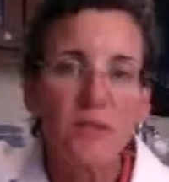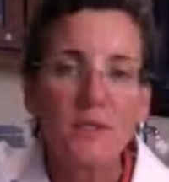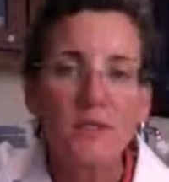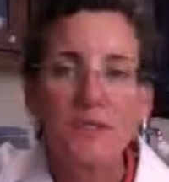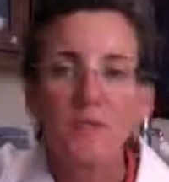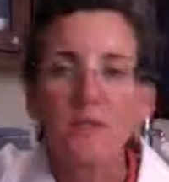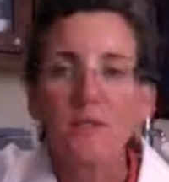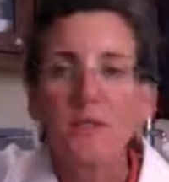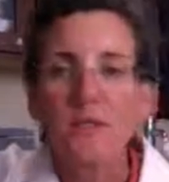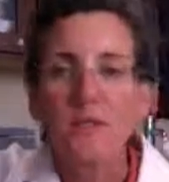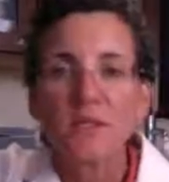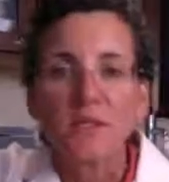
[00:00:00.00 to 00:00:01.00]
Is it
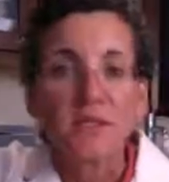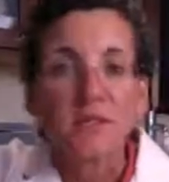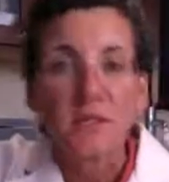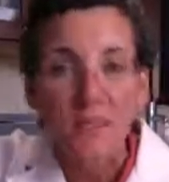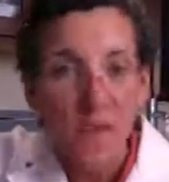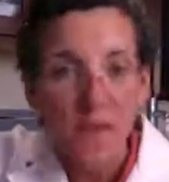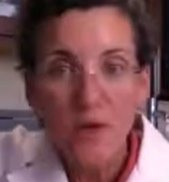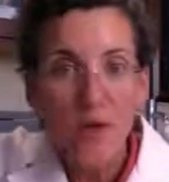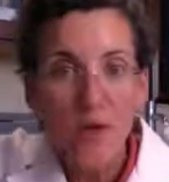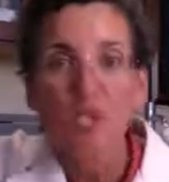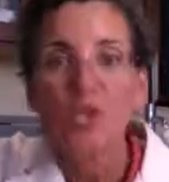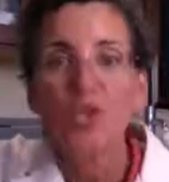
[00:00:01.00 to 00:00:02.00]
a desire
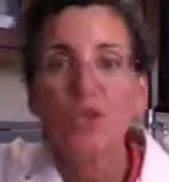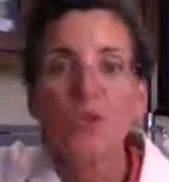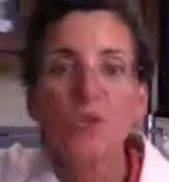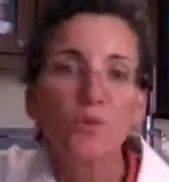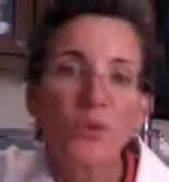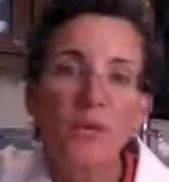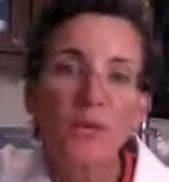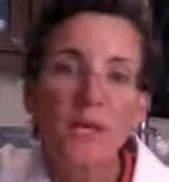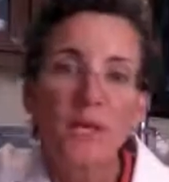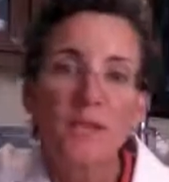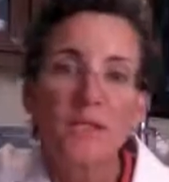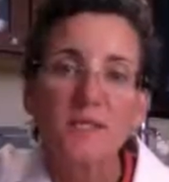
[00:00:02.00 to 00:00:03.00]
issue, in which
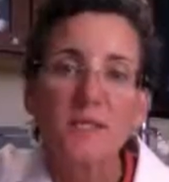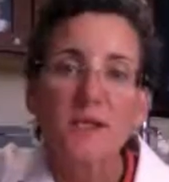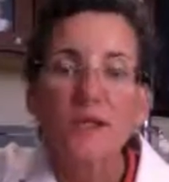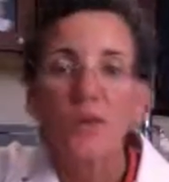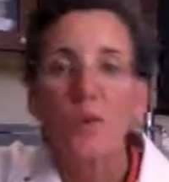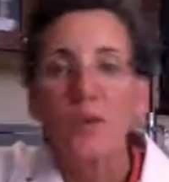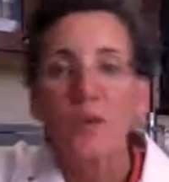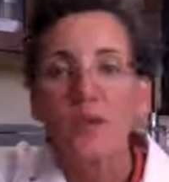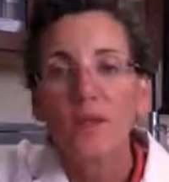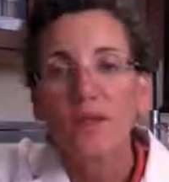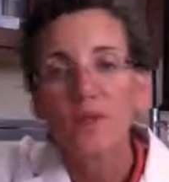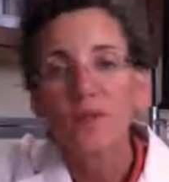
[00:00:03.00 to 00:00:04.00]
case
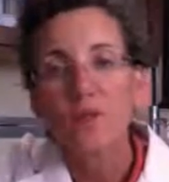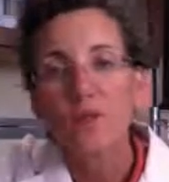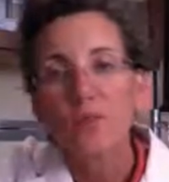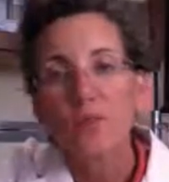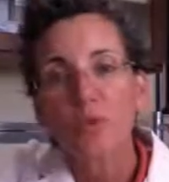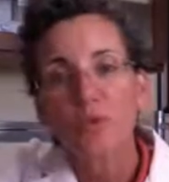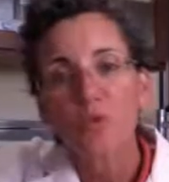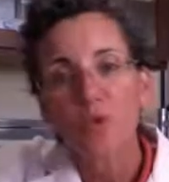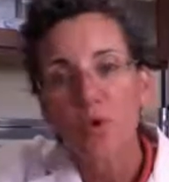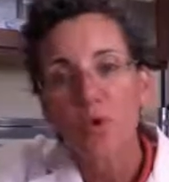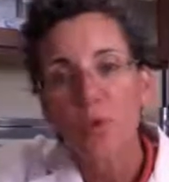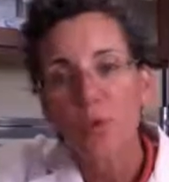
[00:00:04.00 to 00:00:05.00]
we need to
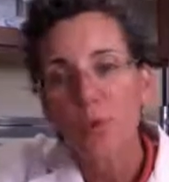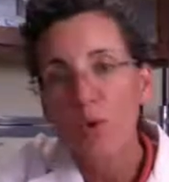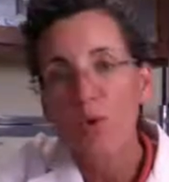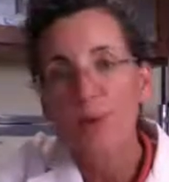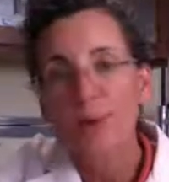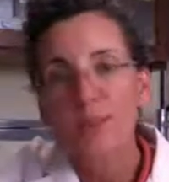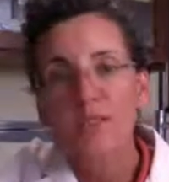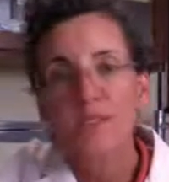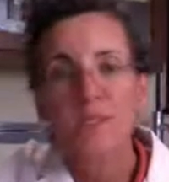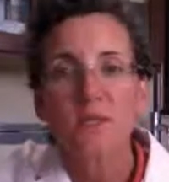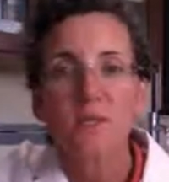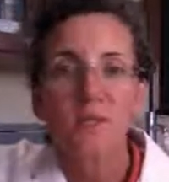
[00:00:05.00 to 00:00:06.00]
restore hormonal balance?
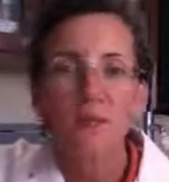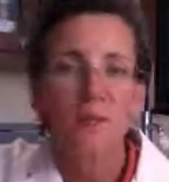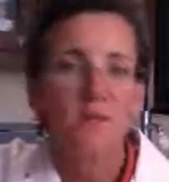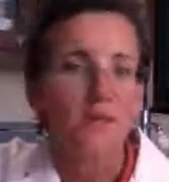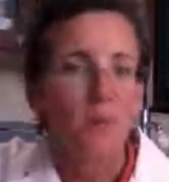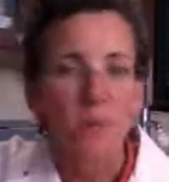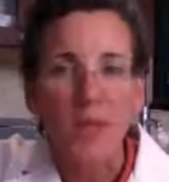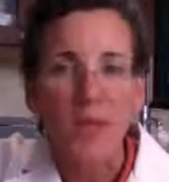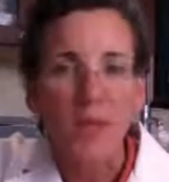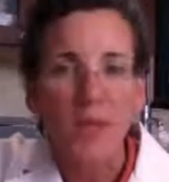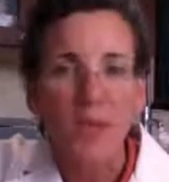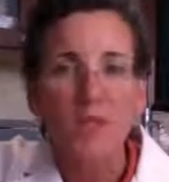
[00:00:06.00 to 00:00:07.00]
Is it a
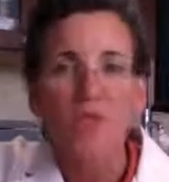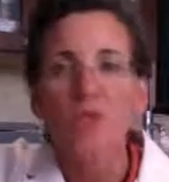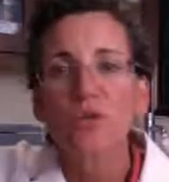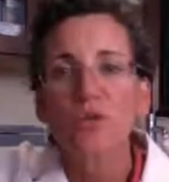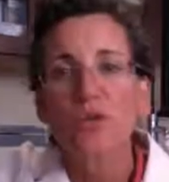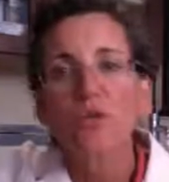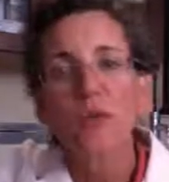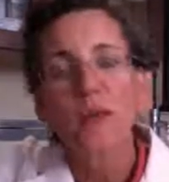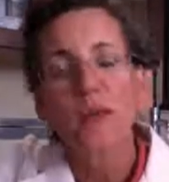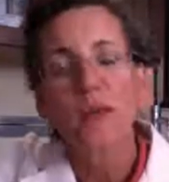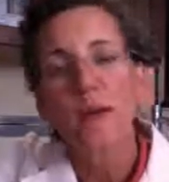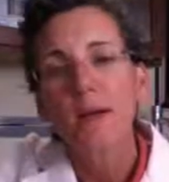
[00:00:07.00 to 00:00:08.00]
pain issue?
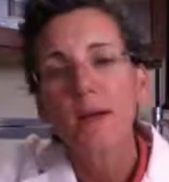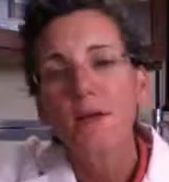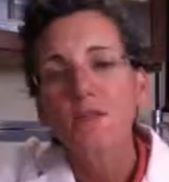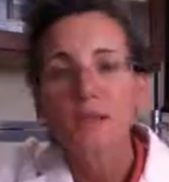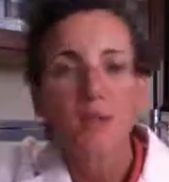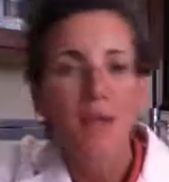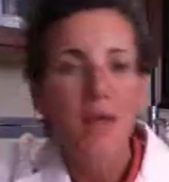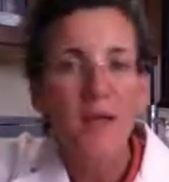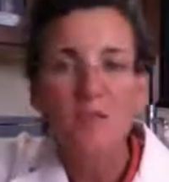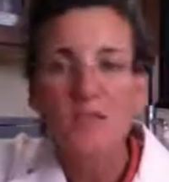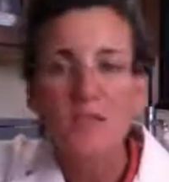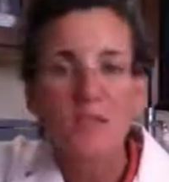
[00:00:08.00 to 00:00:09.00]
Is it a lack
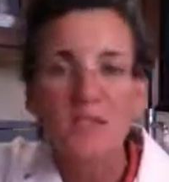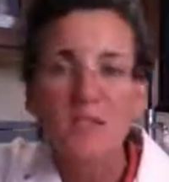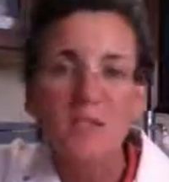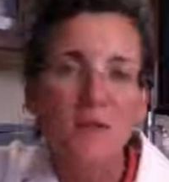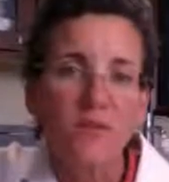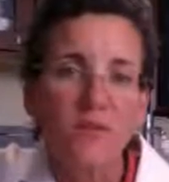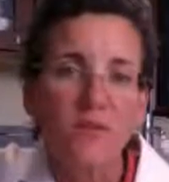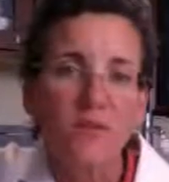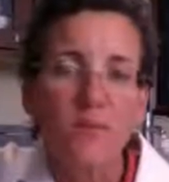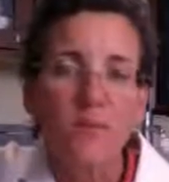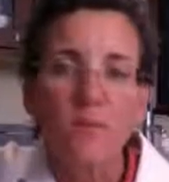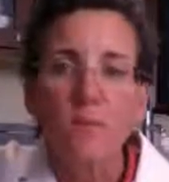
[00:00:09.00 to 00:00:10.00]
of sensitivity?